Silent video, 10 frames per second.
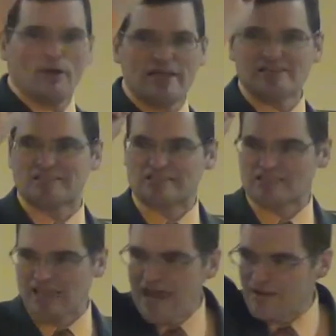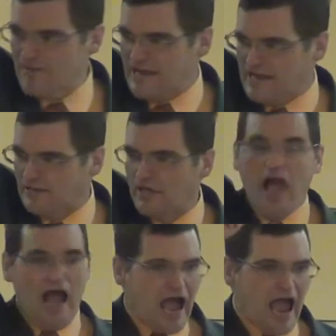he slay me,
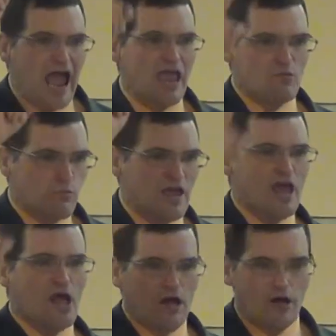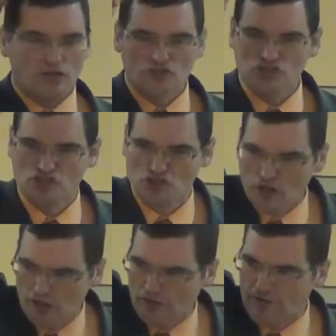I will
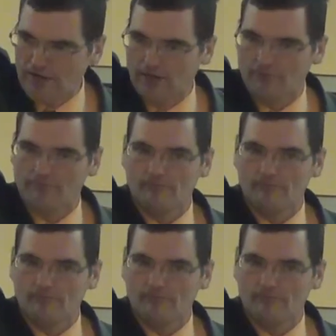serve him.